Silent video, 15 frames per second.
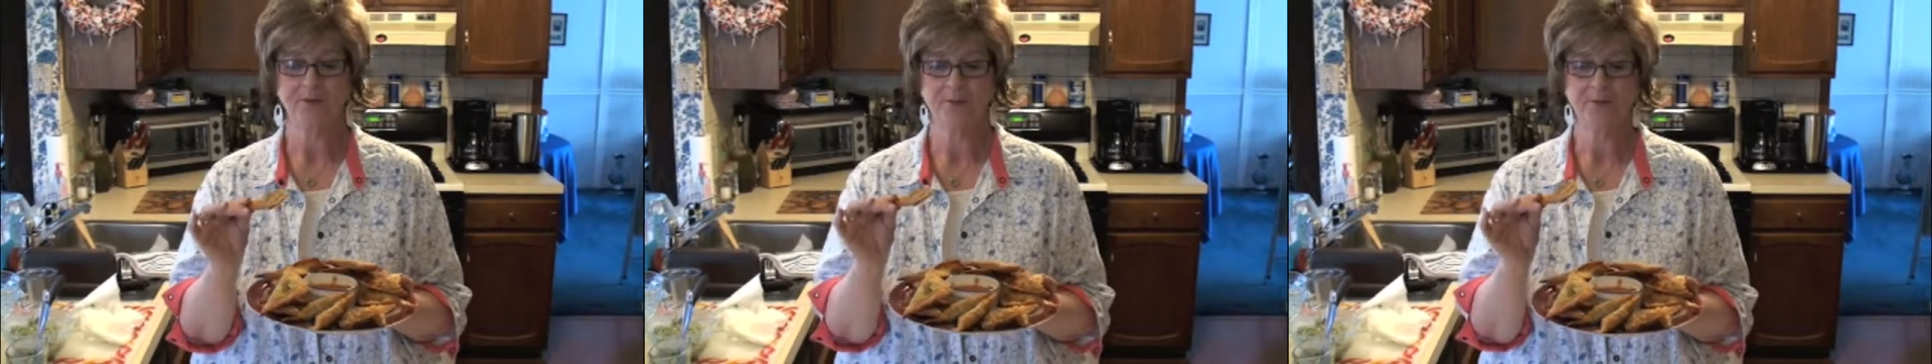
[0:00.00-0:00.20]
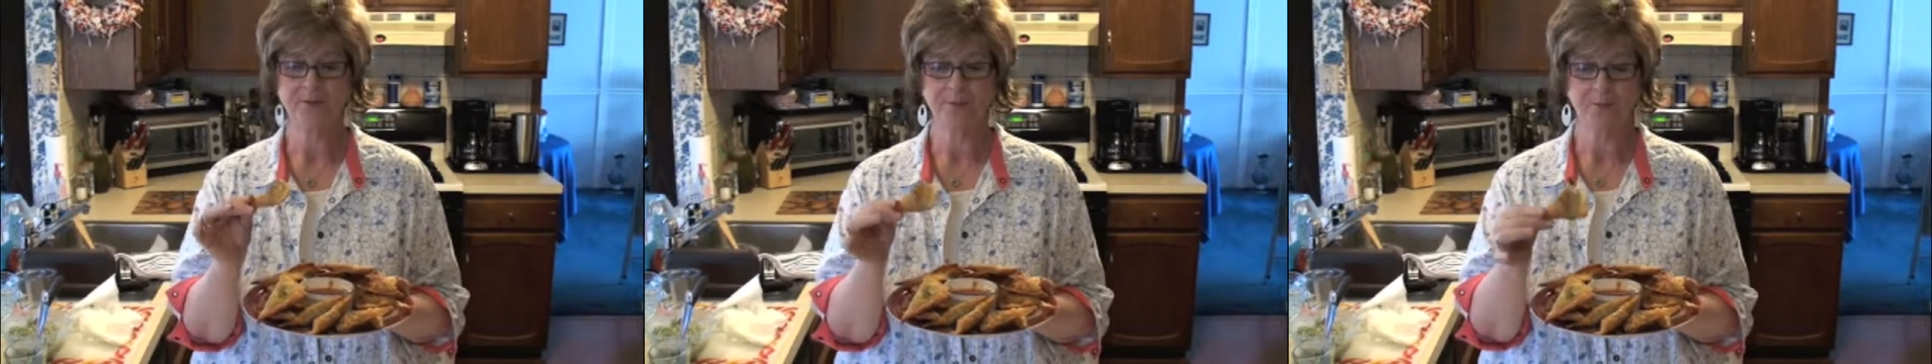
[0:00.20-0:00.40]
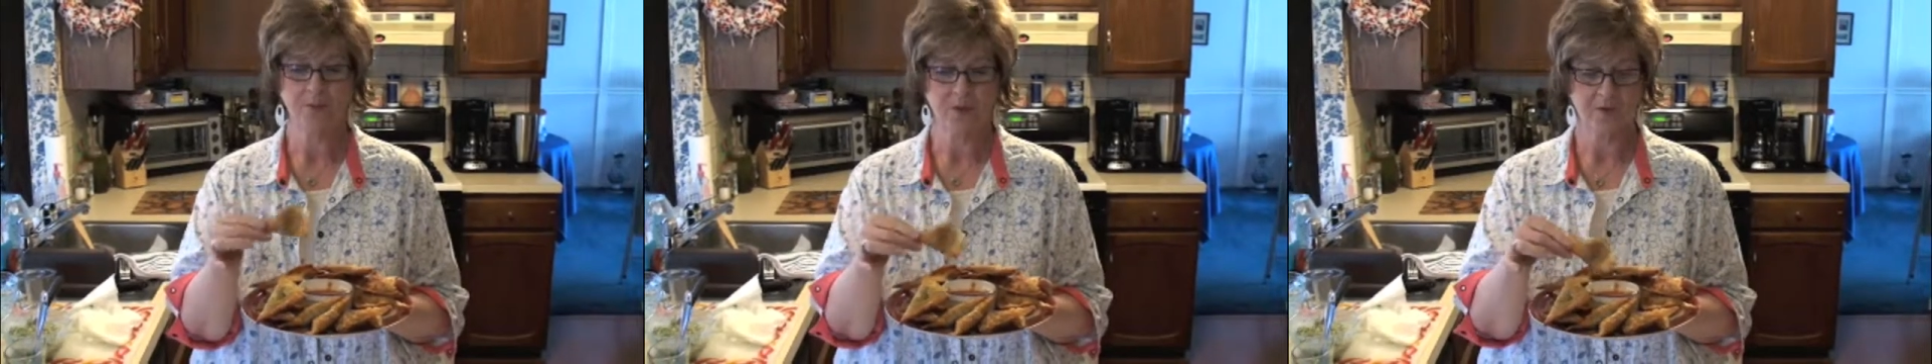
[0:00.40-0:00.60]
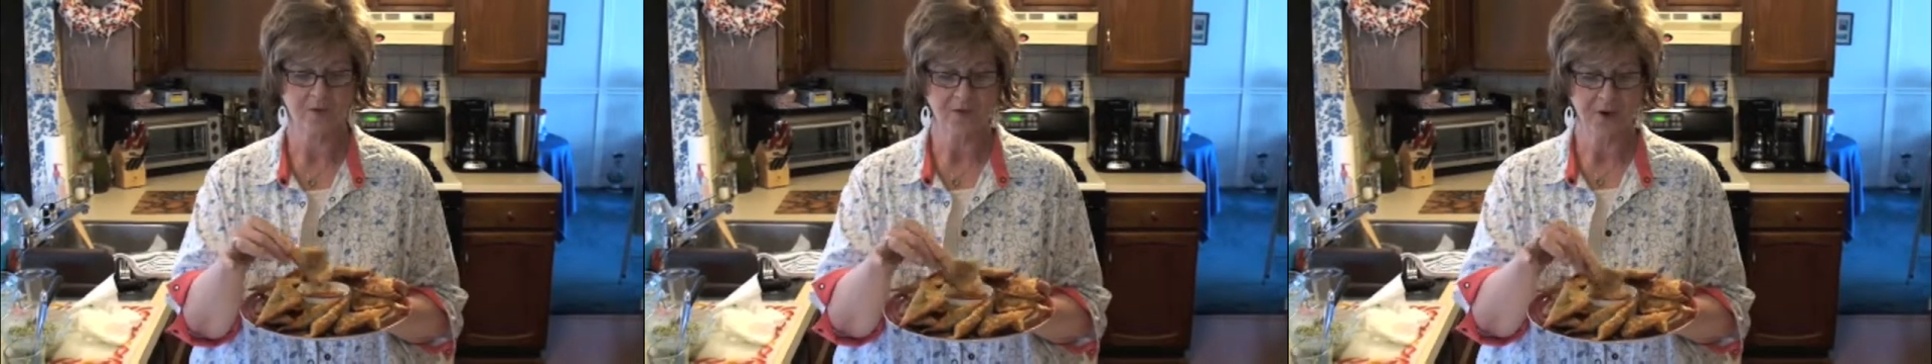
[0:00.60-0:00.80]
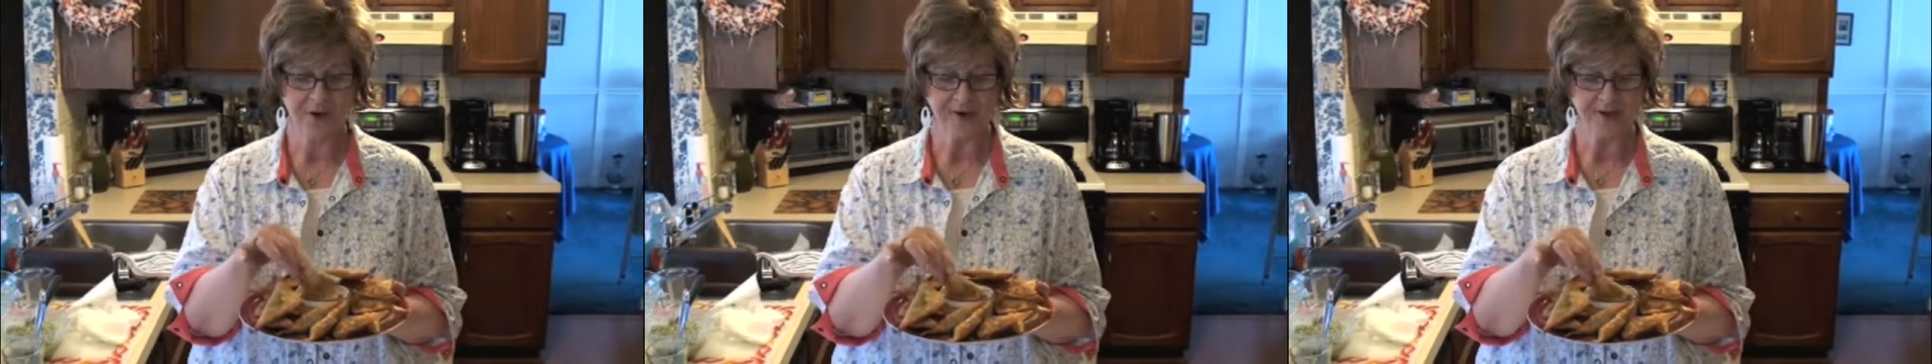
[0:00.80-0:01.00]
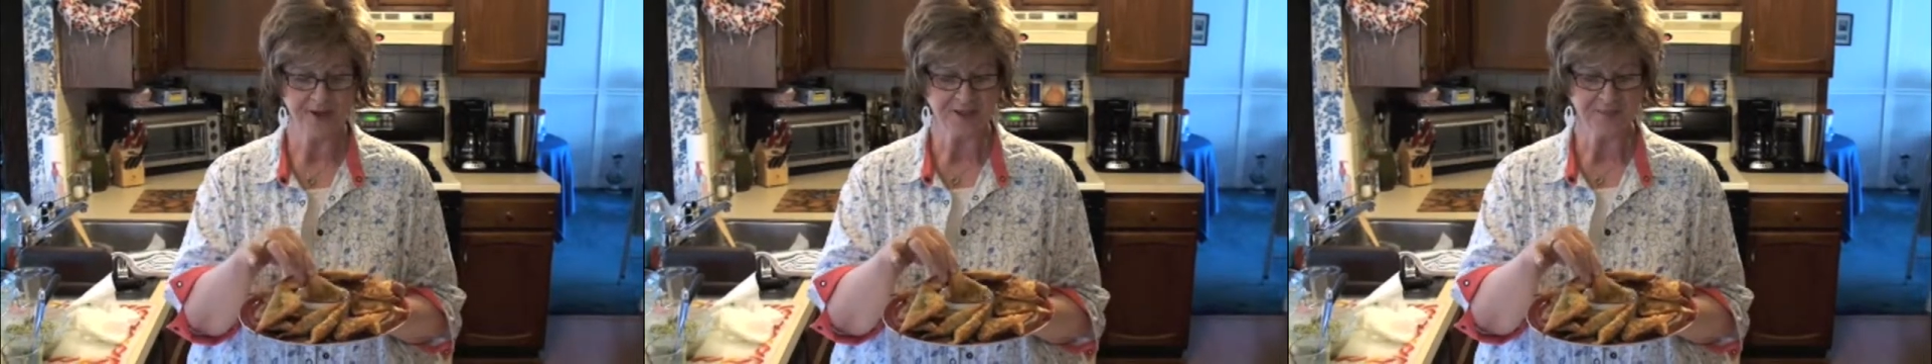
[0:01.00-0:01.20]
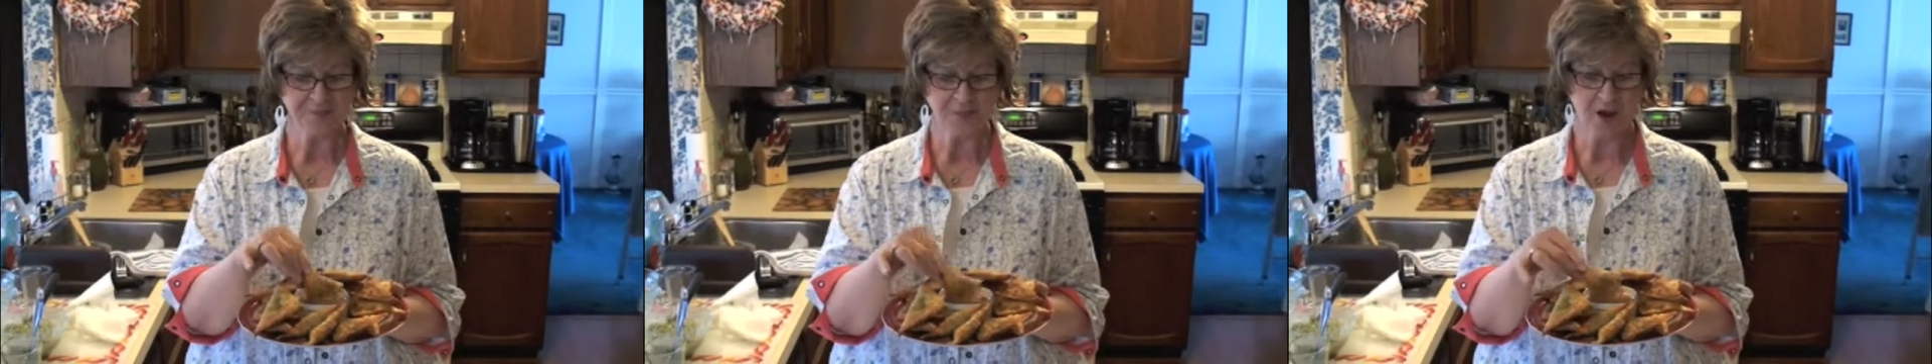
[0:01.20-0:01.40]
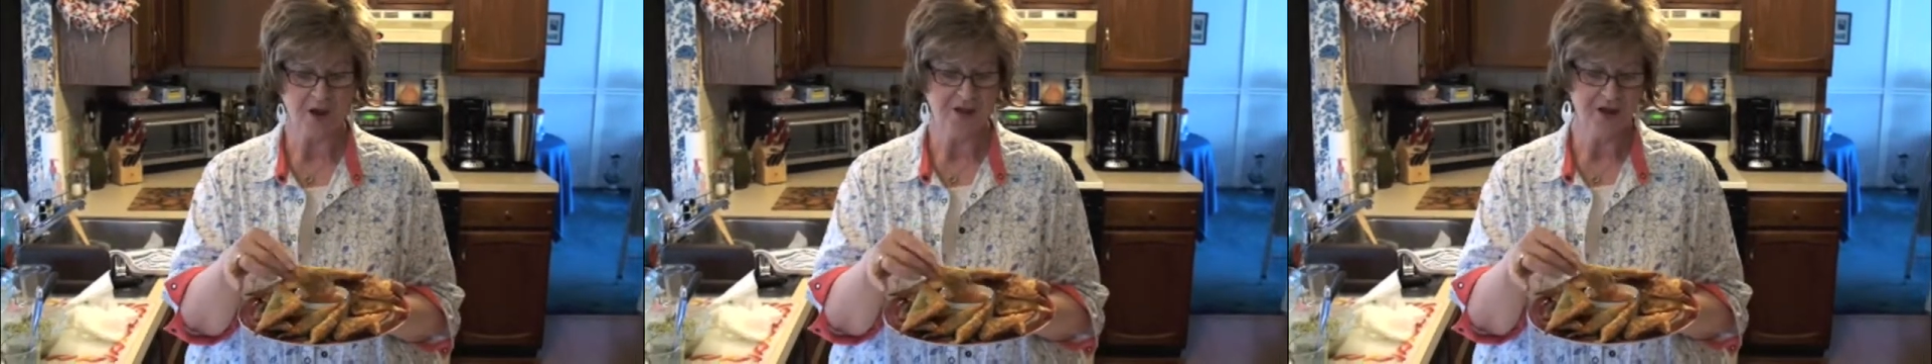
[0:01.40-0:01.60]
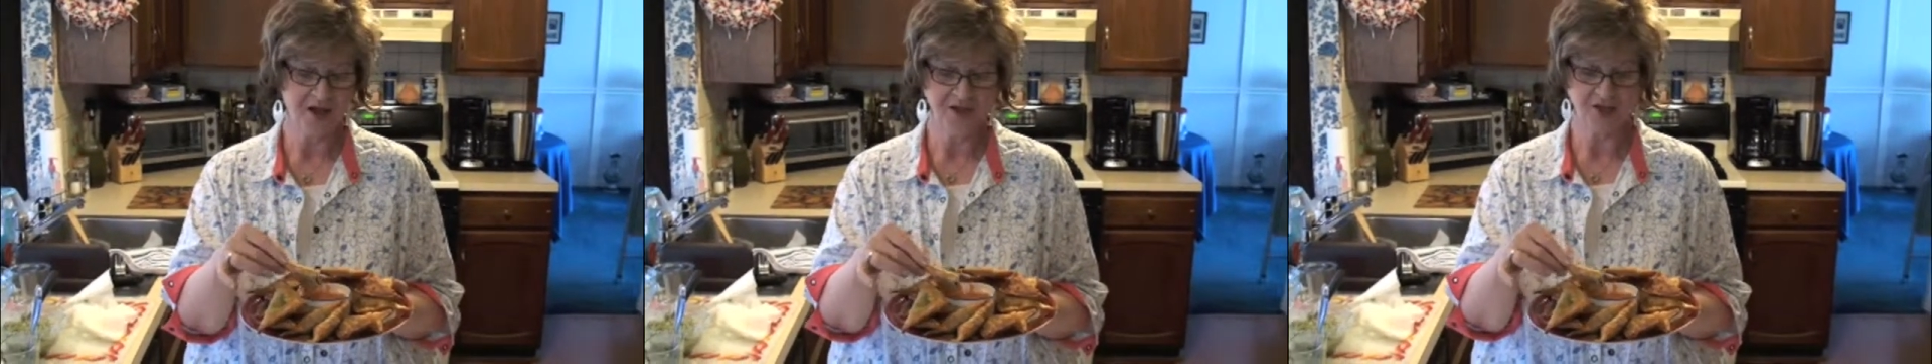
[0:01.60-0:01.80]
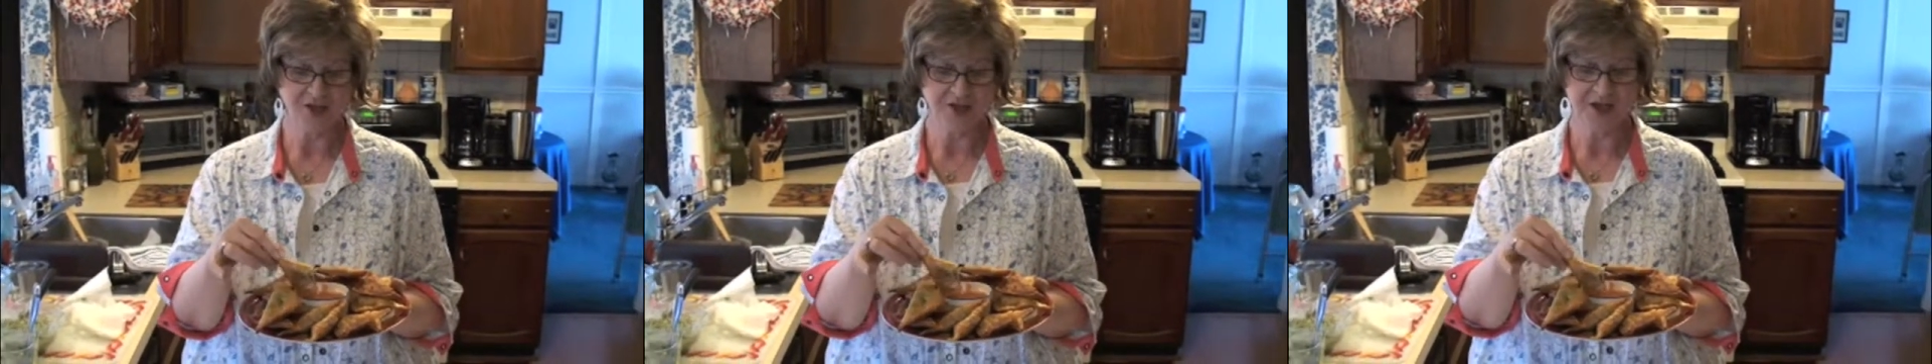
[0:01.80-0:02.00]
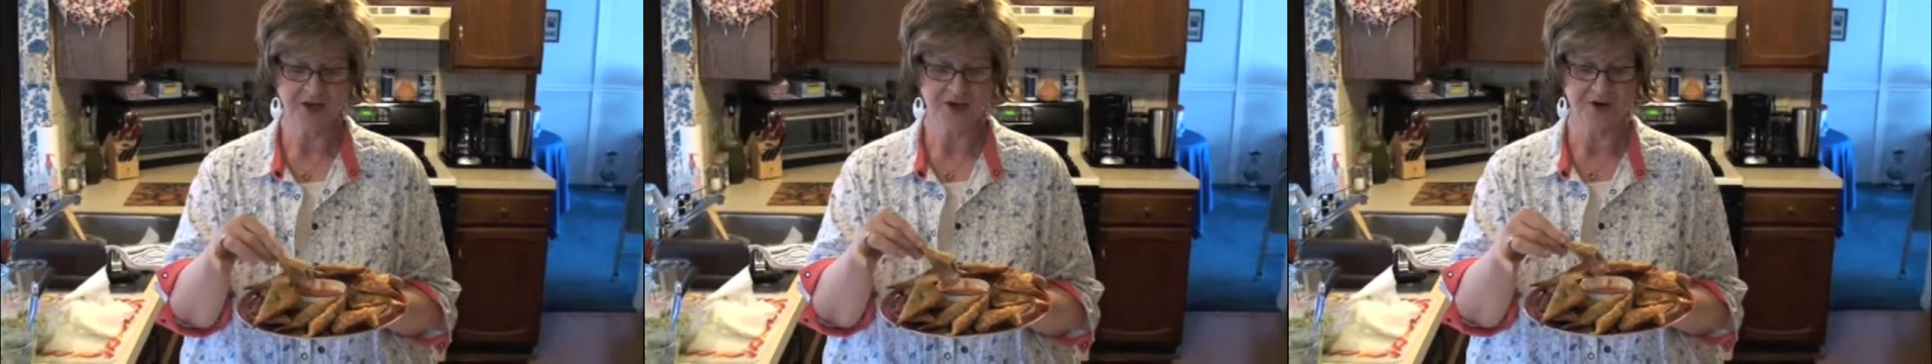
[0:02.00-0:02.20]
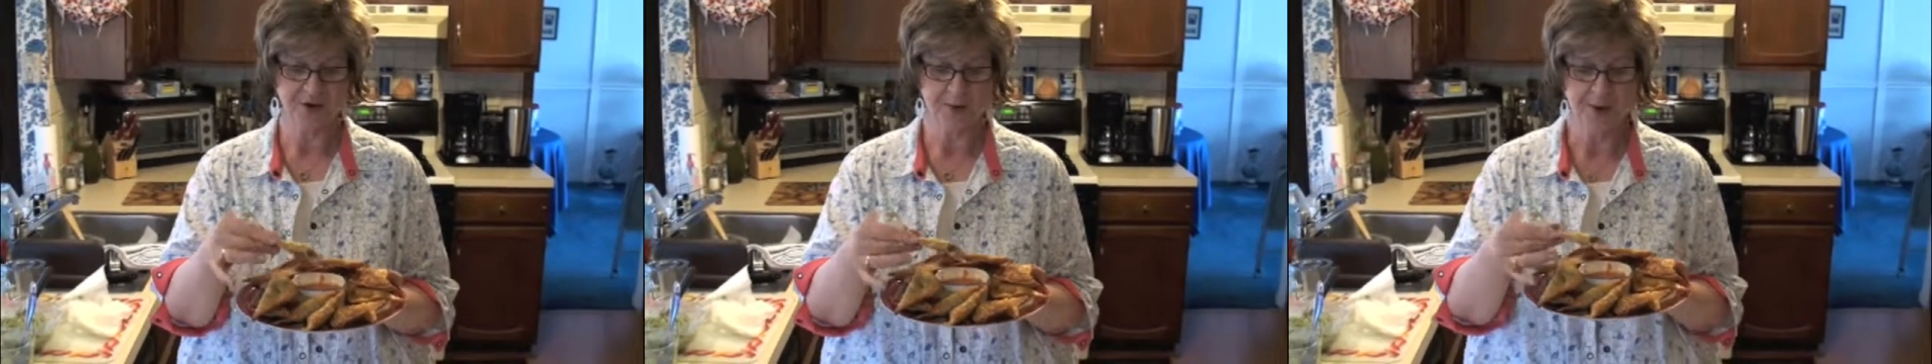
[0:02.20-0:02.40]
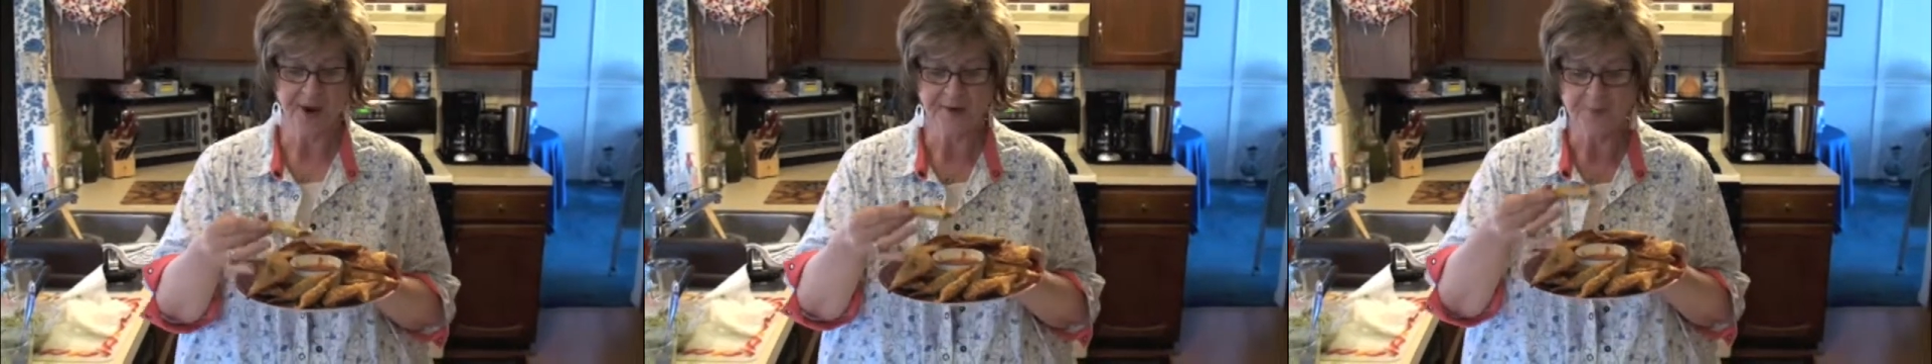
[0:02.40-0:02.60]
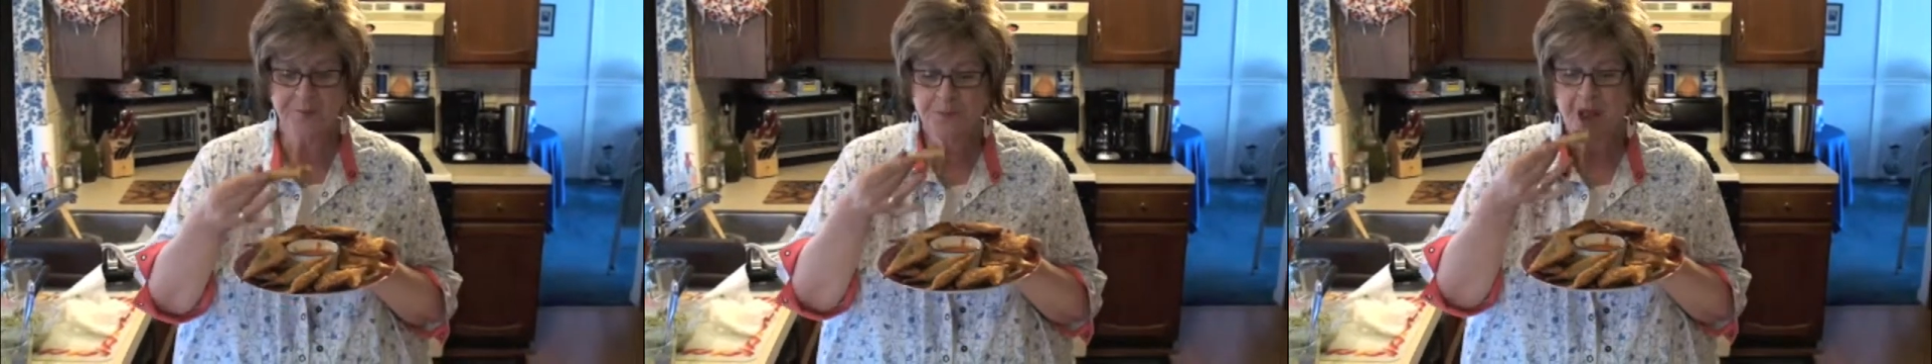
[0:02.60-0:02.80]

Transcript: Very good. I think I'll just take another bite.